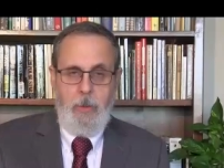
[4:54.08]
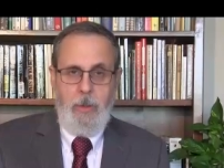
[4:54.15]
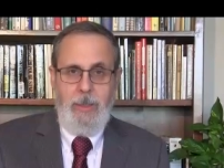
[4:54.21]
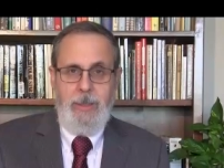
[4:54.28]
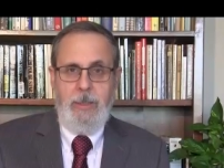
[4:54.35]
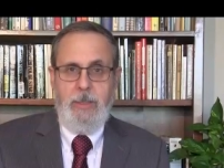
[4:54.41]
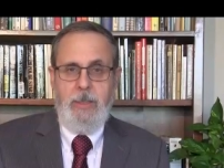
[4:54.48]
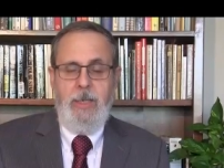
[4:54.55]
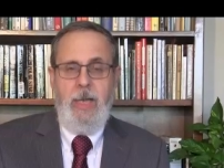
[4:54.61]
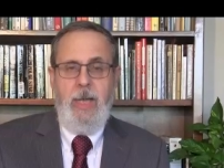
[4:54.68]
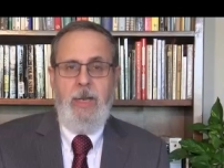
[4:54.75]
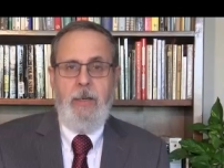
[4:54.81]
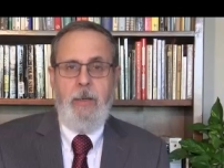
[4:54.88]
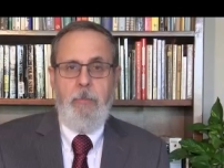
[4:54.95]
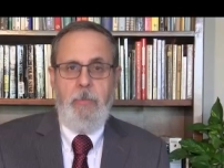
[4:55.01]
And it's
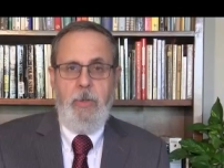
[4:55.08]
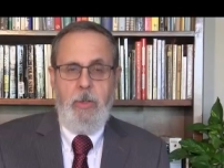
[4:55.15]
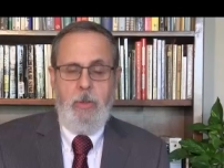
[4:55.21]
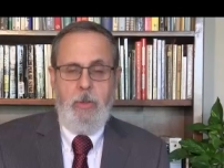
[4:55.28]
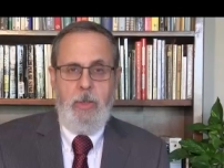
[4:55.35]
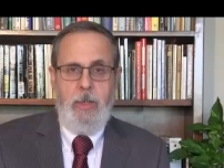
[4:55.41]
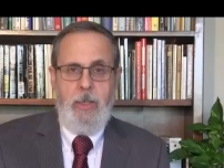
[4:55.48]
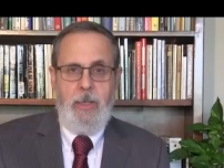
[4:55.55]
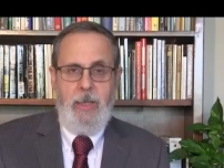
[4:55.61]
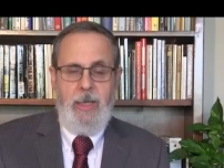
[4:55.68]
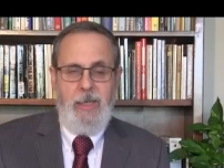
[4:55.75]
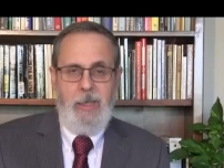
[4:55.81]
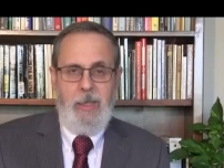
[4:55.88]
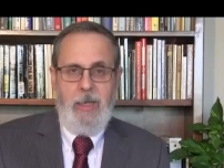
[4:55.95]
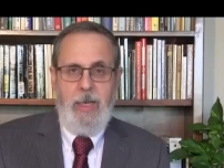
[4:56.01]
not merely
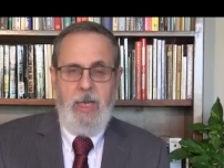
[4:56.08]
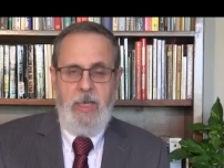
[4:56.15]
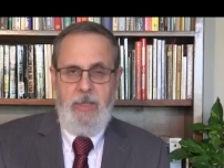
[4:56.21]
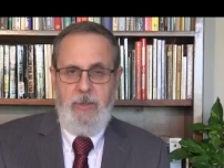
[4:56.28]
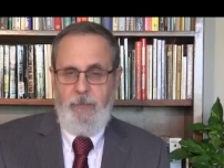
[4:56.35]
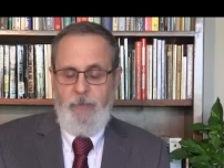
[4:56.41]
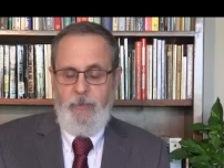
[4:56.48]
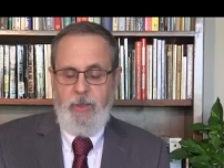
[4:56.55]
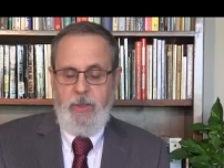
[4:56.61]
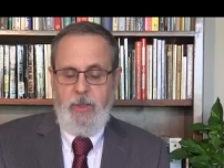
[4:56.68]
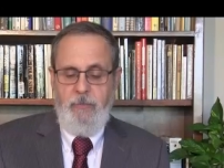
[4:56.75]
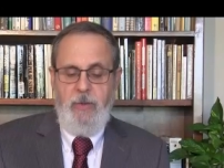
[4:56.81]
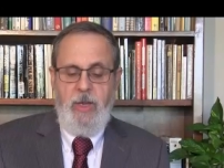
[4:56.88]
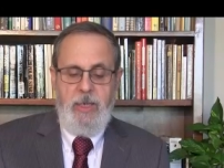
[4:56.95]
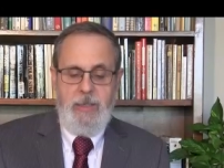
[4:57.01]
a conflict
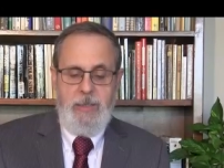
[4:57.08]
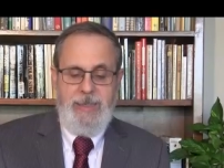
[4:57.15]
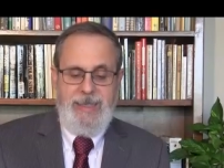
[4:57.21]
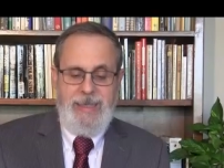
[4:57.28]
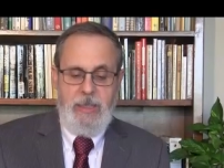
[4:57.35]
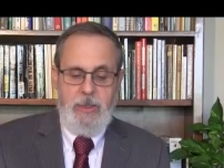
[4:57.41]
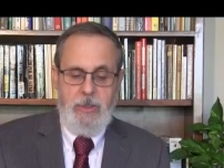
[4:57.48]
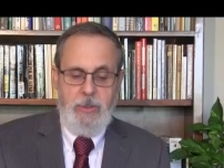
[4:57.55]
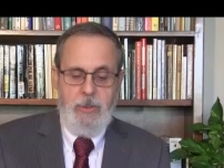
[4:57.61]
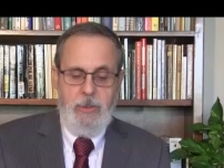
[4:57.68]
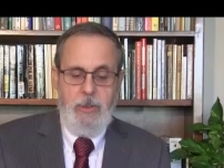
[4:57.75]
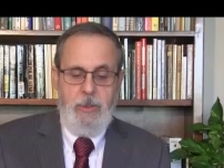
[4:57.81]
of ideas.